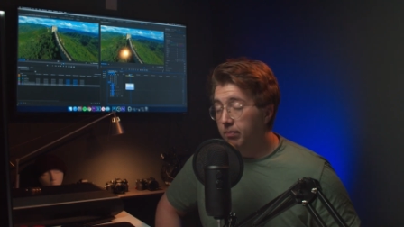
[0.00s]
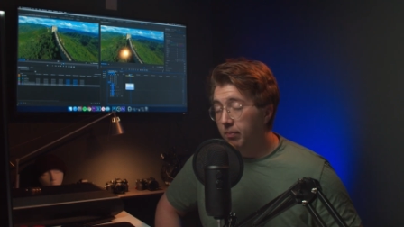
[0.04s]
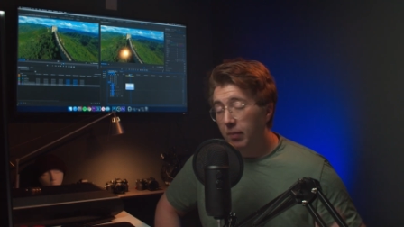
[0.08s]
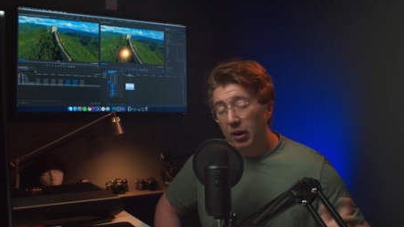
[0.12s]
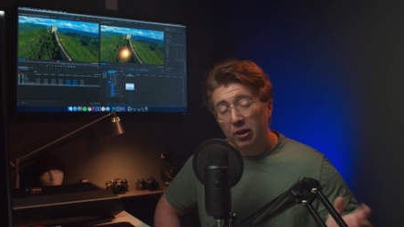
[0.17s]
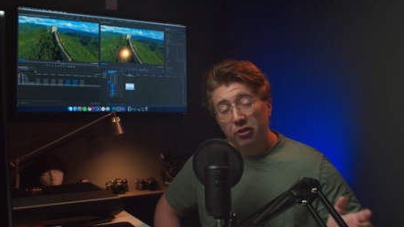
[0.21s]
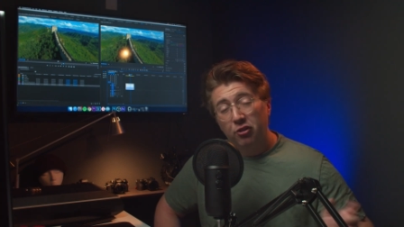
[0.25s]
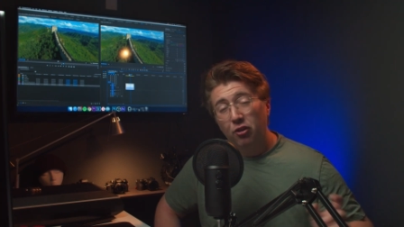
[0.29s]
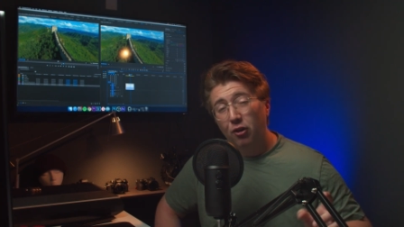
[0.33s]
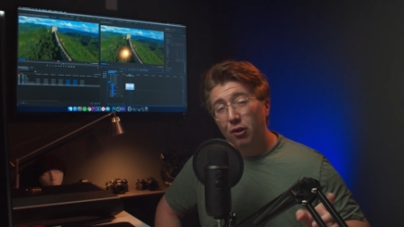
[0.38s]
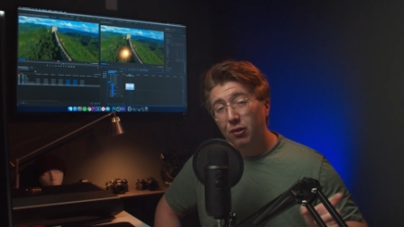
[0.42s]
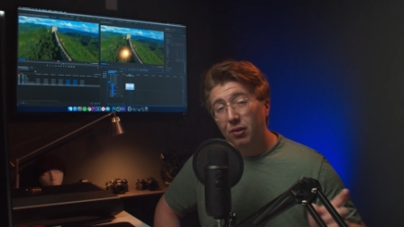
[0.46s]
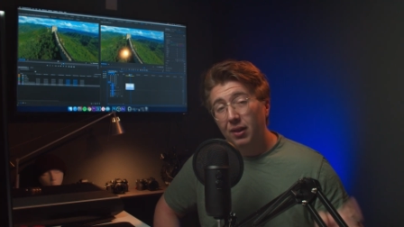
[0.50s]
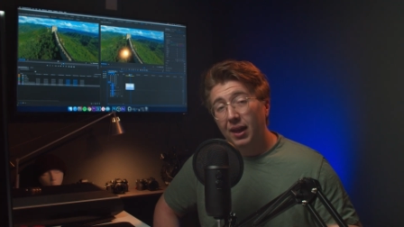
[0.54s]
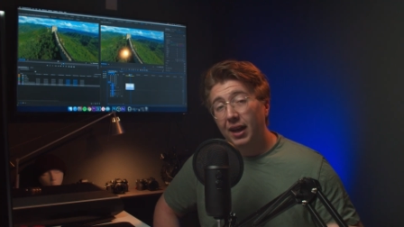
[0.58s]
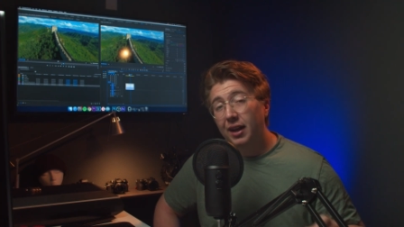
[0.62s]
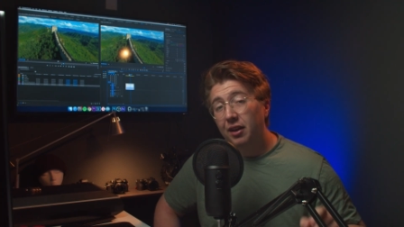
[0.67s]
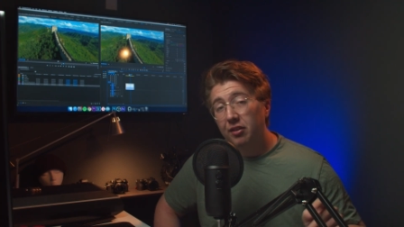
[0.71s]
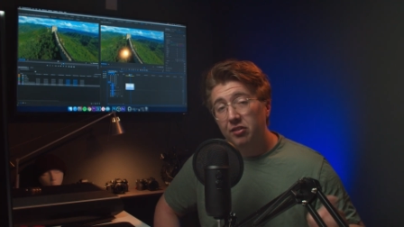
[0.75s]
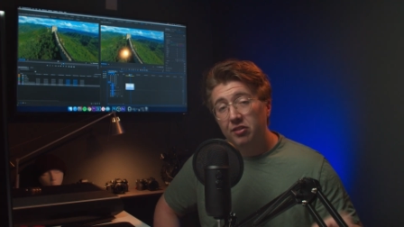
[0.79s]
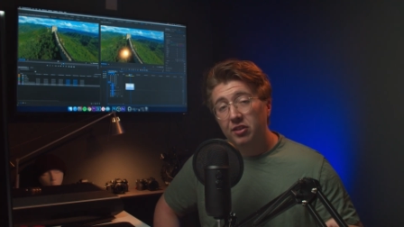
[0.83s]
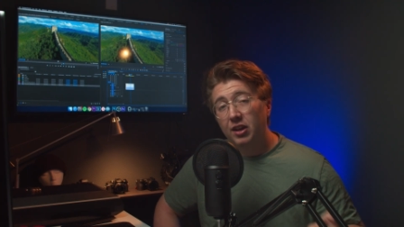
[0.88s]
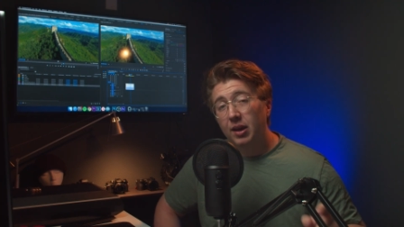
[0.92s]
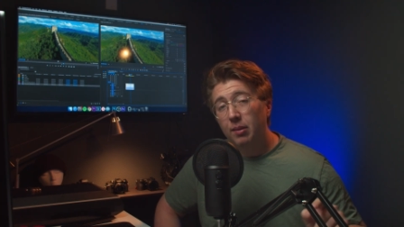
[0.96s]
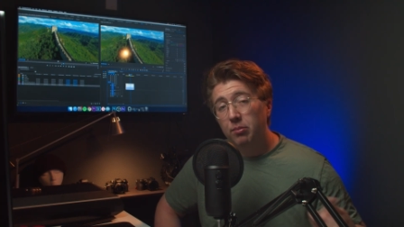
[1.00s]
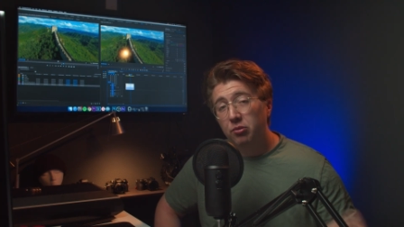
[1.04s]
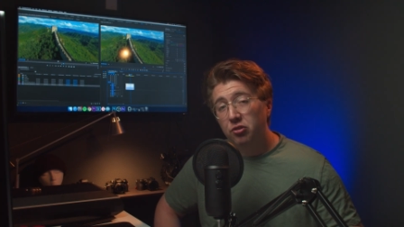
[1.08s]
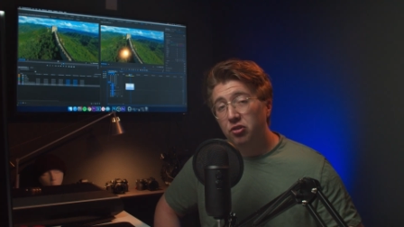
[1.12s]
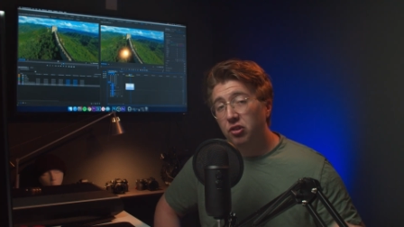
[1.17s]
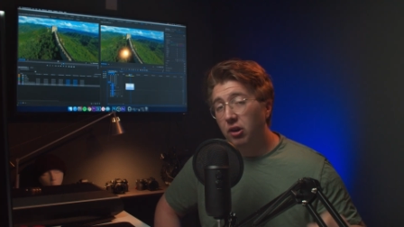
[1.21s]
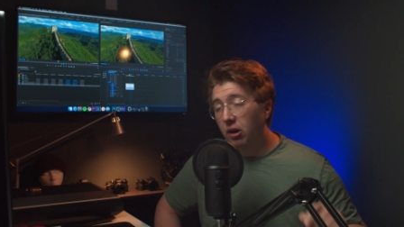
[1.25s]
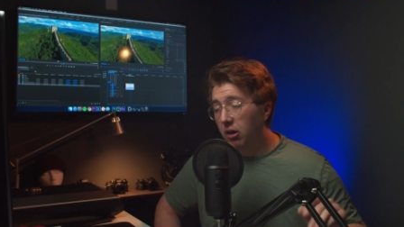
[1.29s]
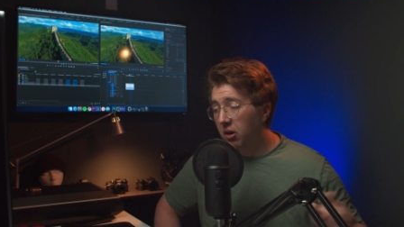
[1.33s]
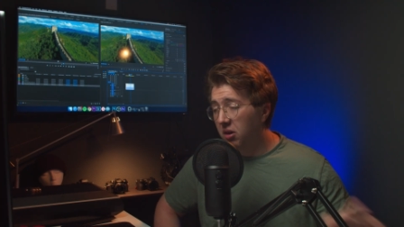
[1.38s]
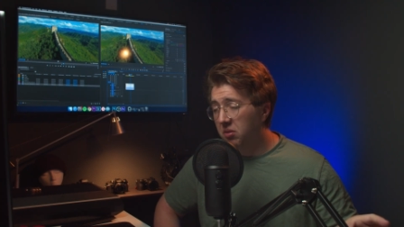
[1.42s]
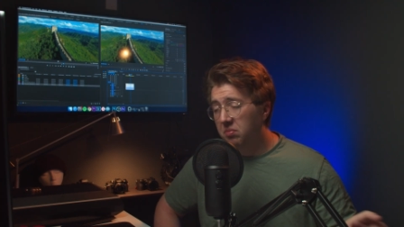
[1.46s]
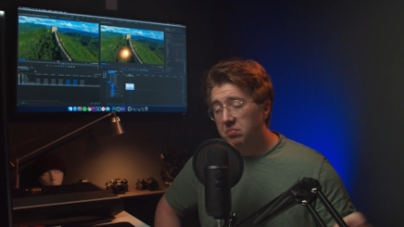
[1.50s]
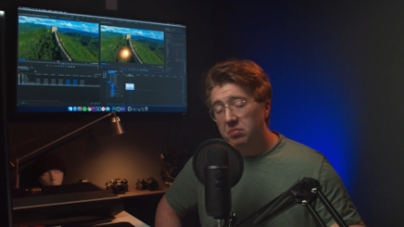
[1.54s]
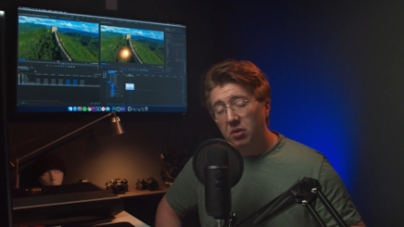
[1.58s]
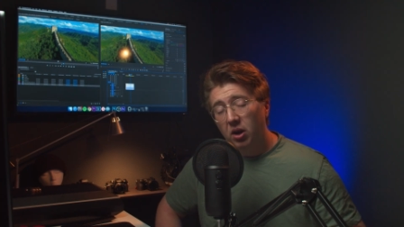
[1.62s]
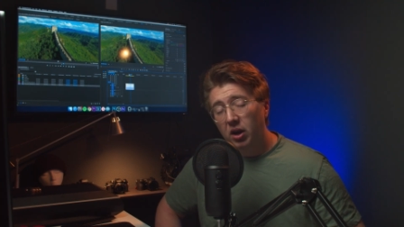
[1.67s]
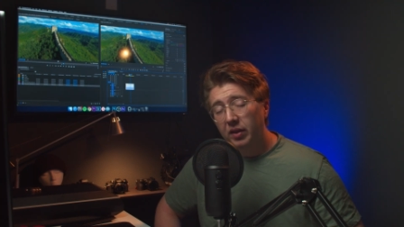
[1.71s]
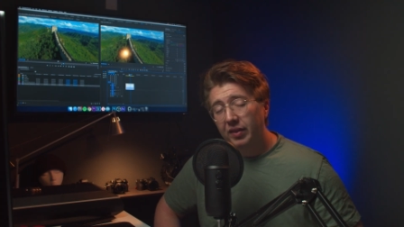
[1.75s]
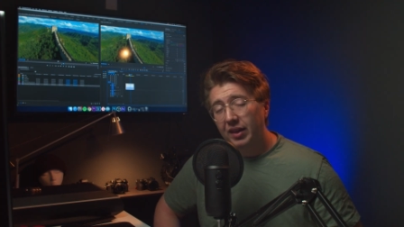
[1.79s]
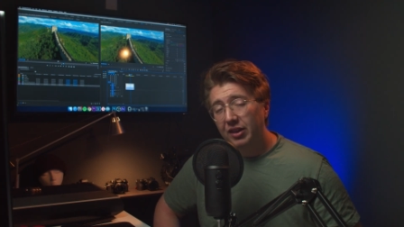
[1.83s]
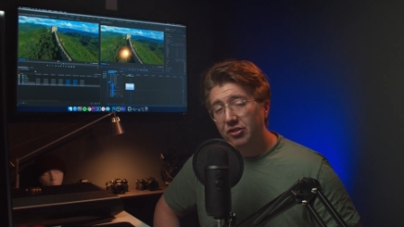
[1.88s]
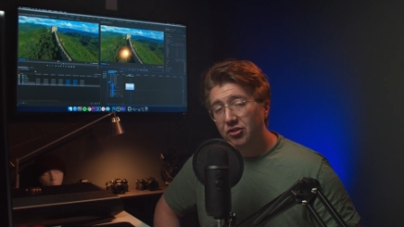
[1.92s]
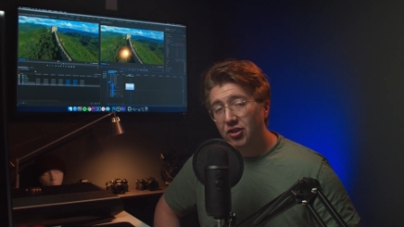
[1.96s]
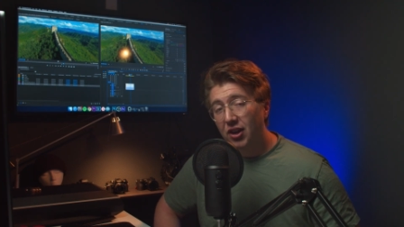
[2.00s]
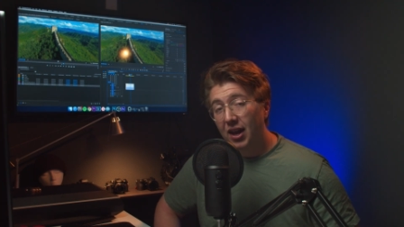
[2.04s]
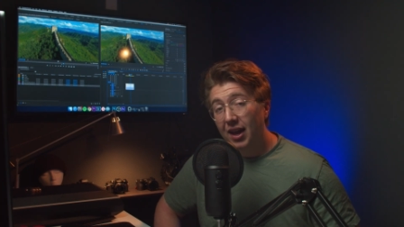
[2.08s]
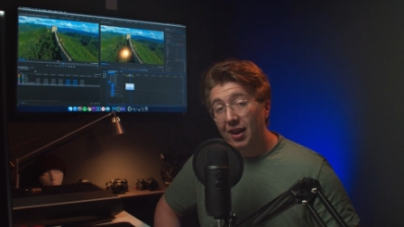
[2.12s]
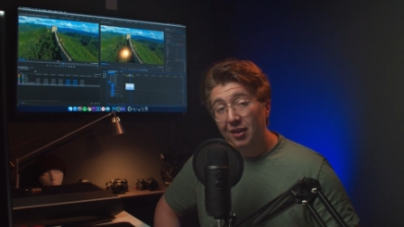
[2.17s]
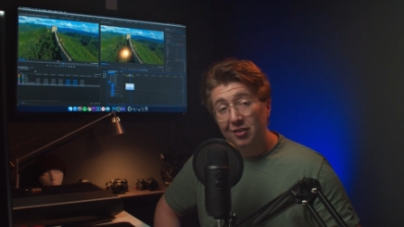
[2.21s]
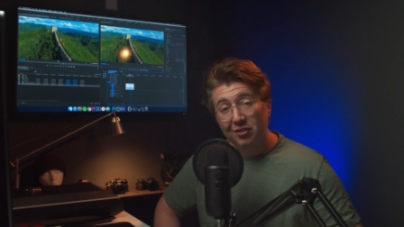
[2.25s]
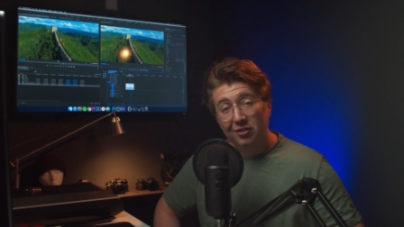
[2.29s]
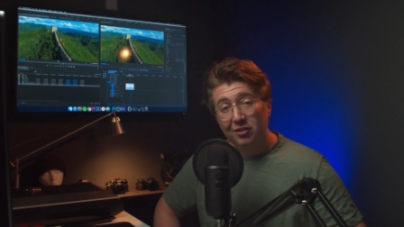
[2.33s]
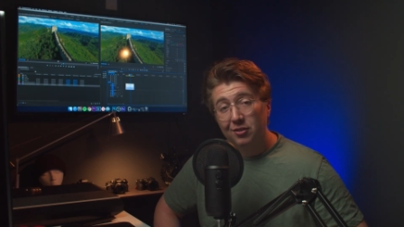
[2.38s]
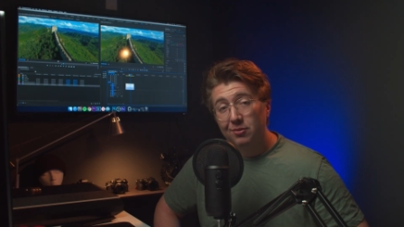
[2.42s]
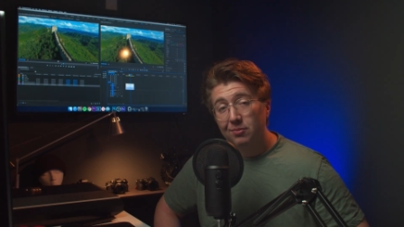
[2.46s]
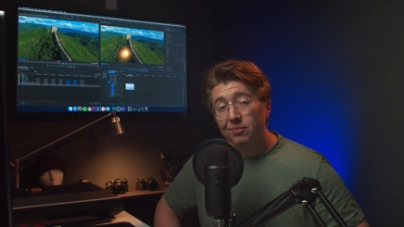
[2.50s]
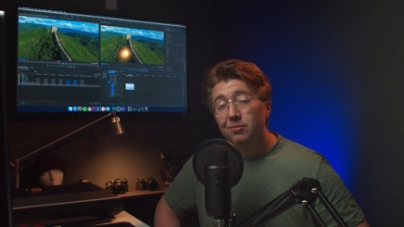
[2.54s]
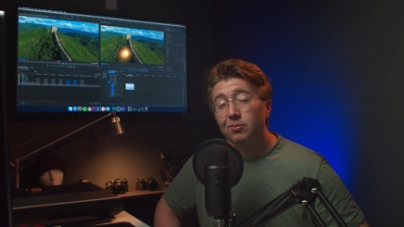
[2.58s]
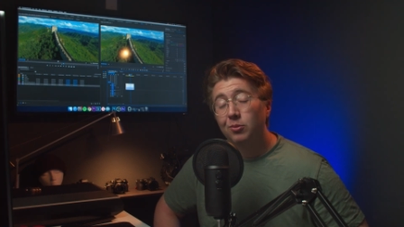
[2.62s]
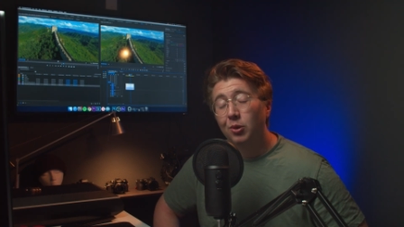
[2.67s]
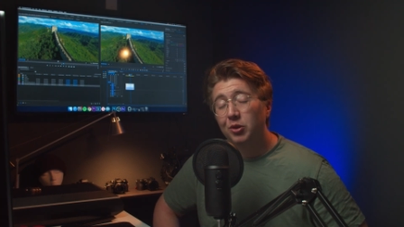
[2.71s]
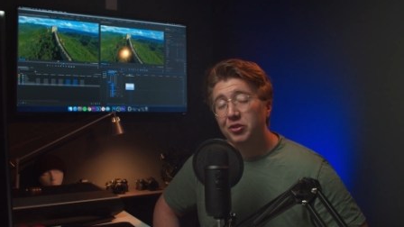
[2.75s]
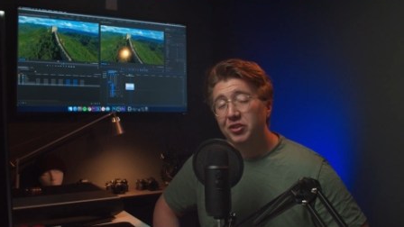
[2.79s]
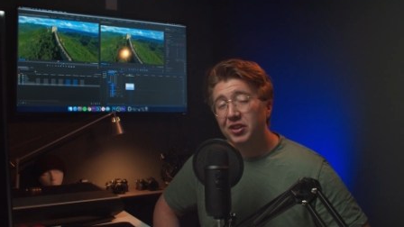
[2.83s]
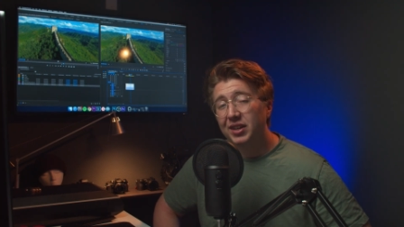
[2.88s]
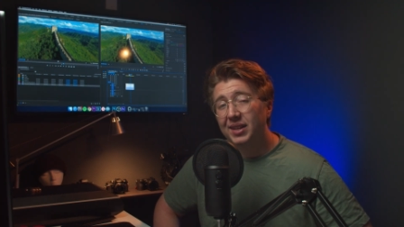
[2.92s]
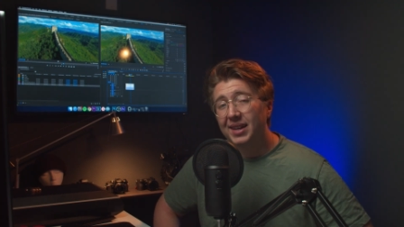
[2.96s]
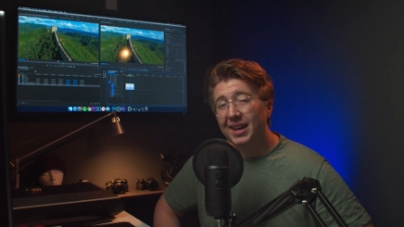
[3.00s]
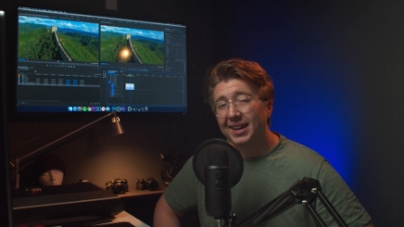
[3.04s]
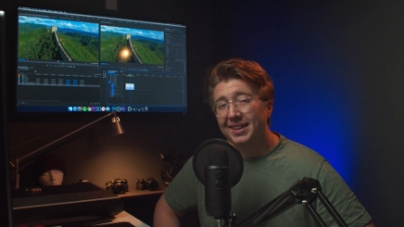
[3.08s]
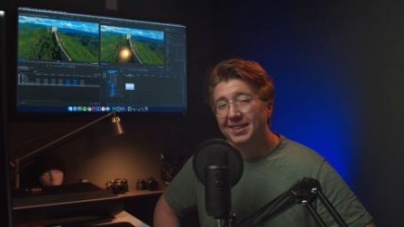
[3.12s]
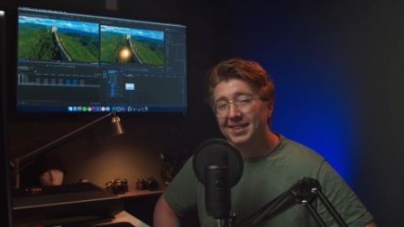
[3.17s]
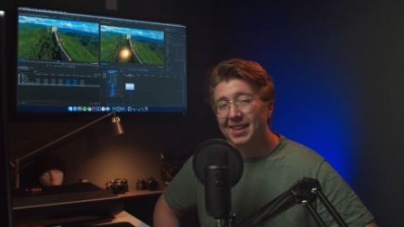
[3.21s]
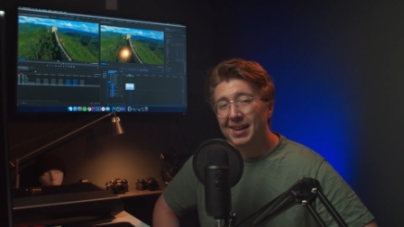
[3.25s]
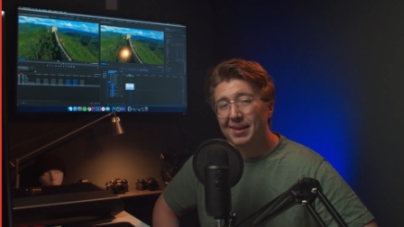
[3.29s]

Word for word: Make sure to like, sub, share, all that jazz, and we'll see you next